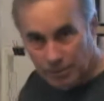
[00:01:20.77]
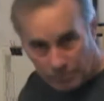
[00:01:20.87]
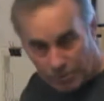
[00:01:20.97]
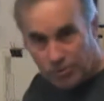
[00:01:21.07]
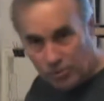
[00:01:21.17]
and
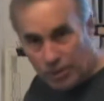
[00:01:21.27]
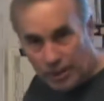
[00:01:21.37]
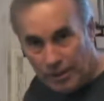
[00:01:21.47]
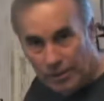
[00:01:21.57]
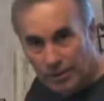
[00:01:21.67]
with
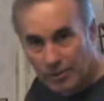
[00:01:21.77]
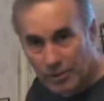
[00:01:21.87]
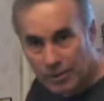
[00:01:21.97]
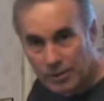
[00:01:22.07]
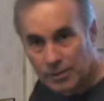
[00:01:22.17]
drain anyway
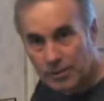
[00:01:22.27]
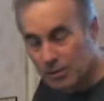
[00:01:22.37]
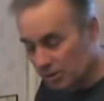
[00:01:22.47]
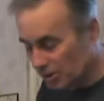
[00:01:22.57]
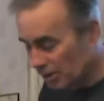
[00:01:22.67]
because it's a
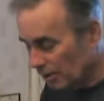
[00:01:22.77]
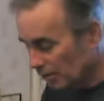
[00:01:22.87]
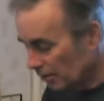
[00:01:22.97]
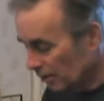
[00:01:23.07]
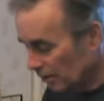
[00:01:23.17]
shower.